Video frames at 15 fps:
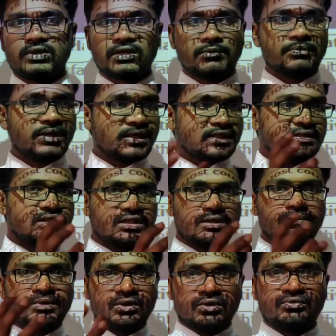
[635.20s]
are comparing
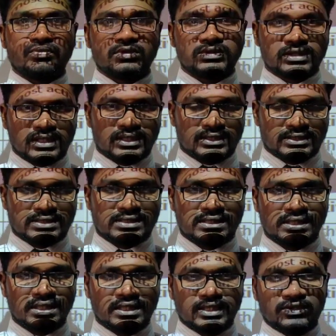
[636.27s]
three beautiful things,
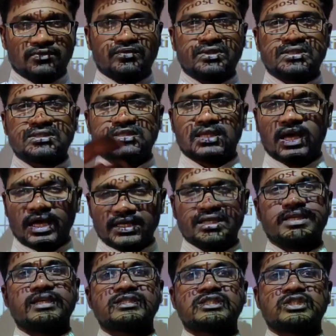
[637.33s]
which is the
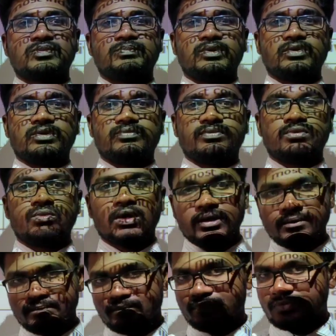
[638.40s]
highest beautiful one,
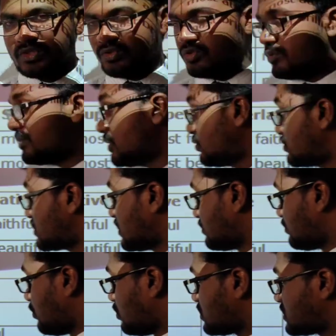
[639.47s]
you will be
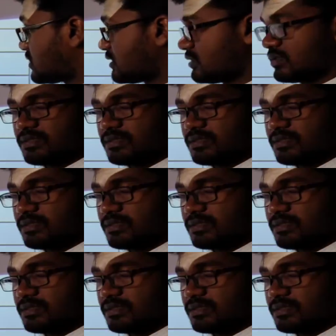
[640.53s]
using most.